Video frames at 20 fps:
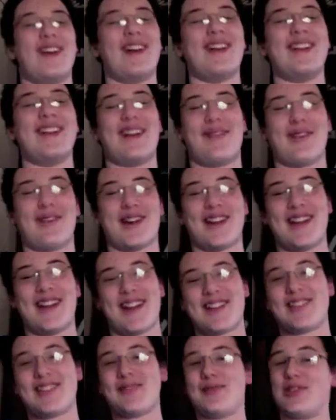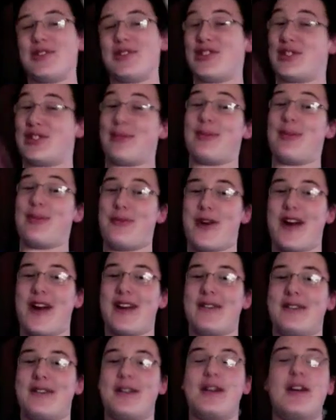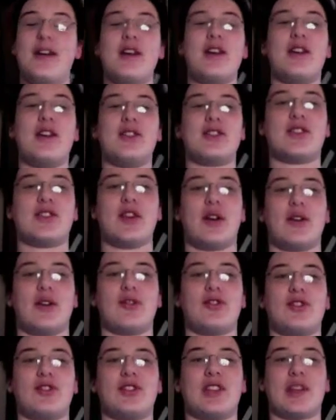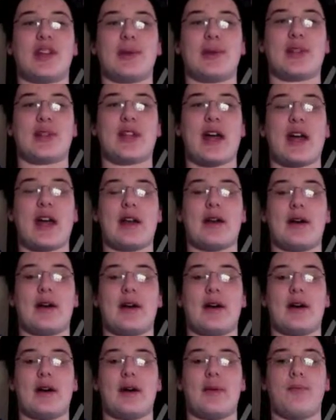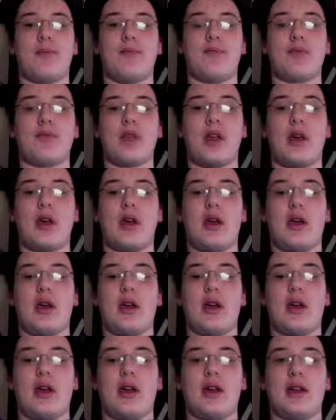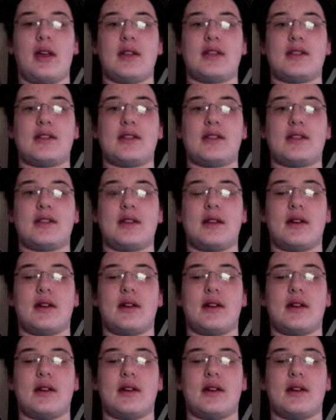network connection, which is going to be wired. So just think about that. It